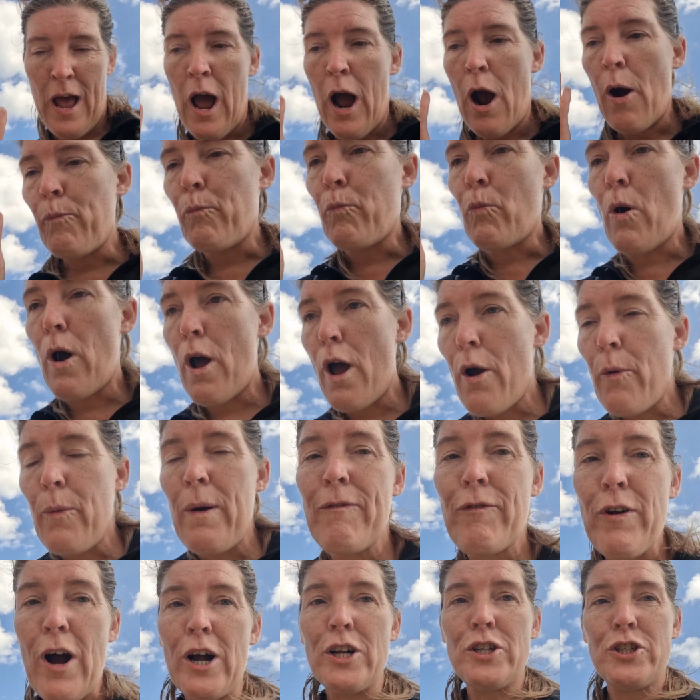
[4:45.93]
And where
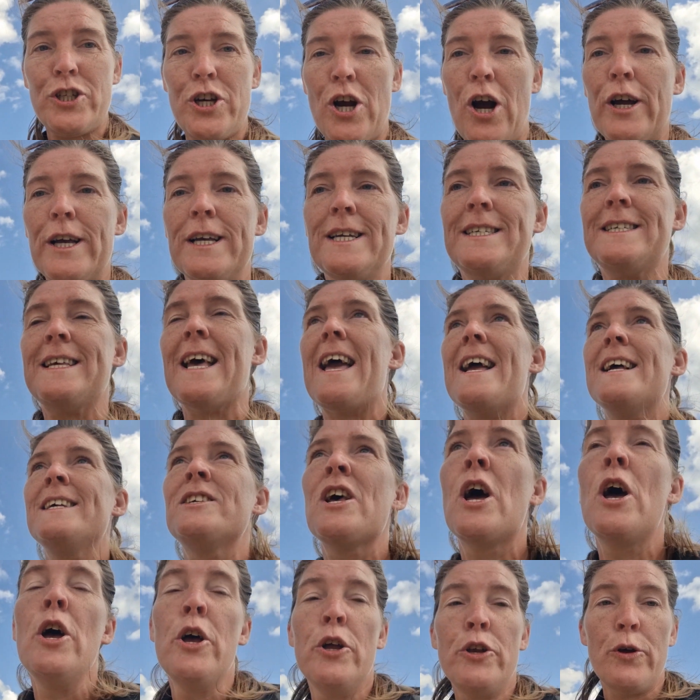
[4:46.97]
we've got choices,
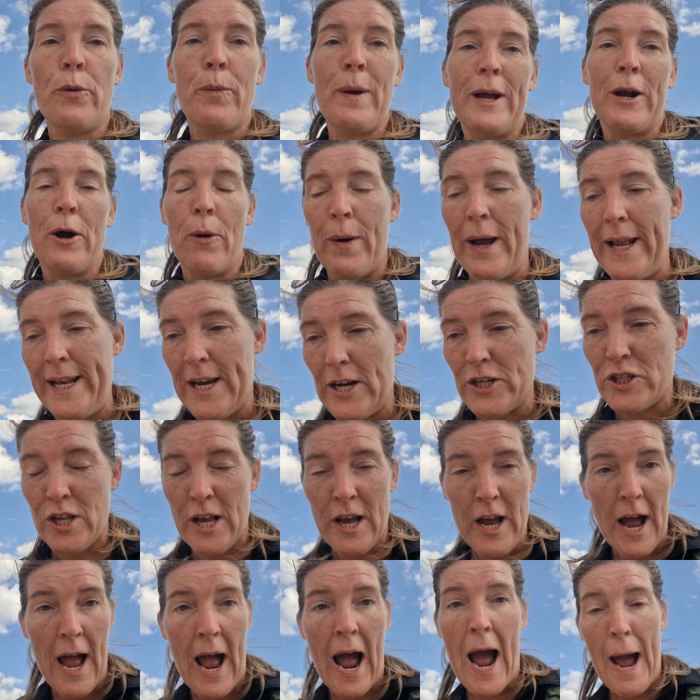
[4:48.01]
do we go in a
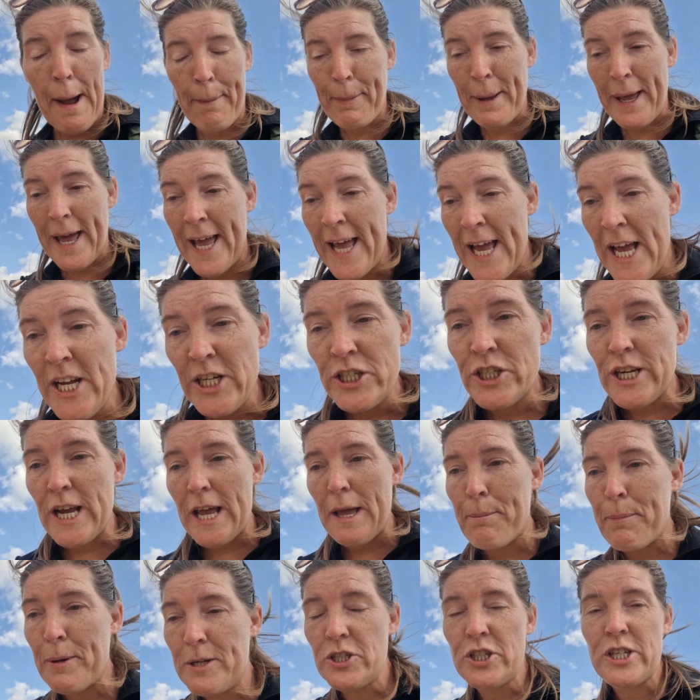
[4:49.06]
happy,
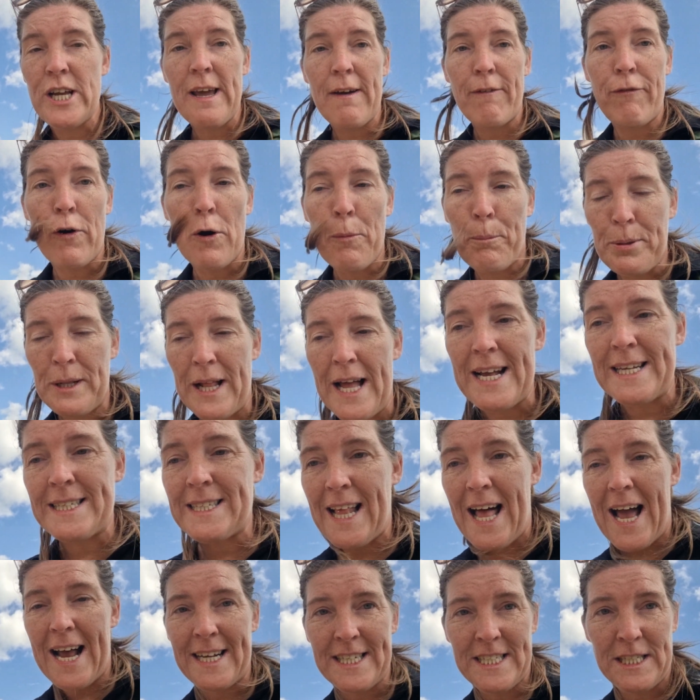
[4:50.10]
cheap and cheerful place
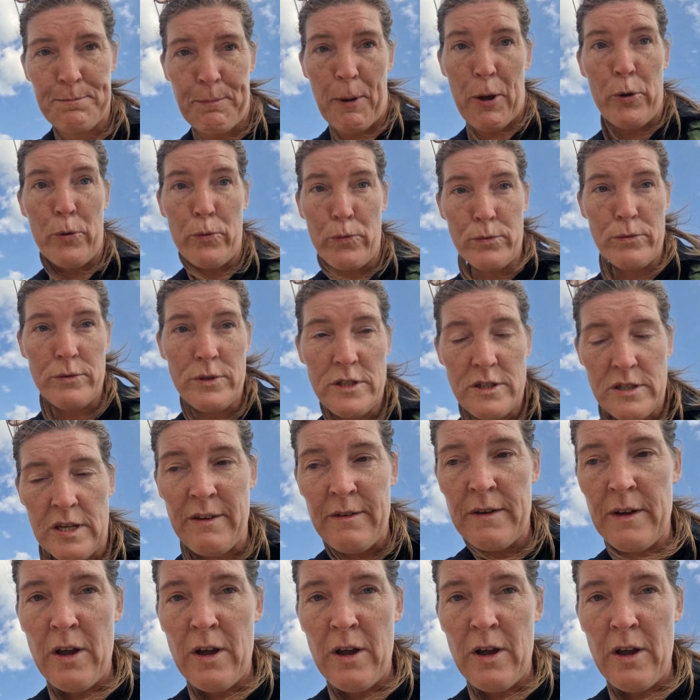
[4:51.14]
like Spoons?